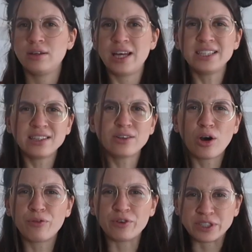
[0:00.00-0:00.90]
Is it the
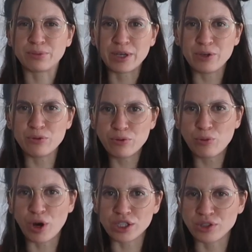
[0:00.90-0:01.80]
office where you
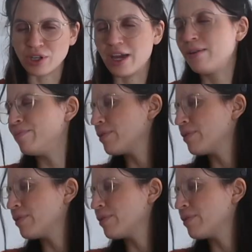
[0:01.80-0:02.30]
write on it?